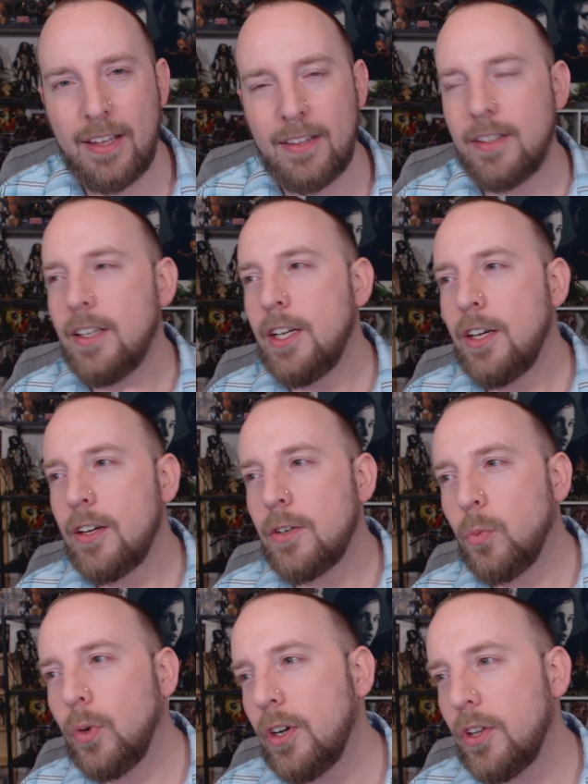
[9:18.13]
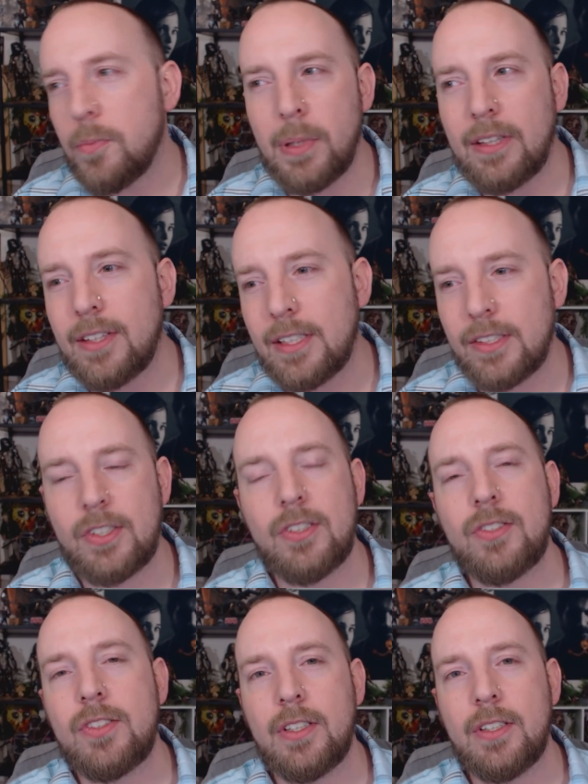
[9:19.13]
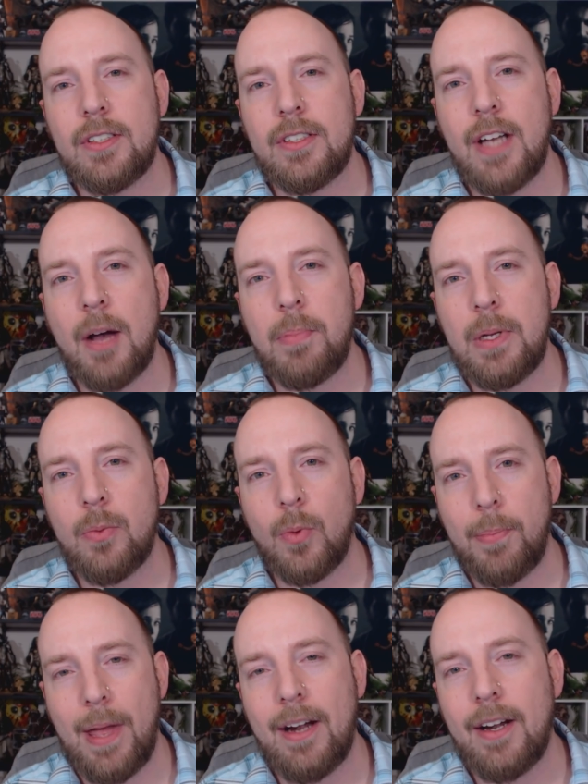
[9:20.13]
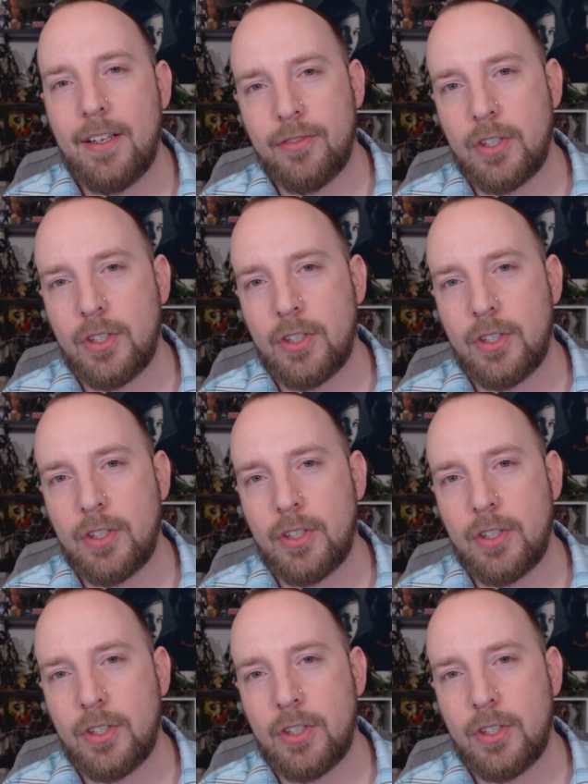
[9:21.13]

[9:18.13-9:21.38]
and one of the big things is to not be repetitive,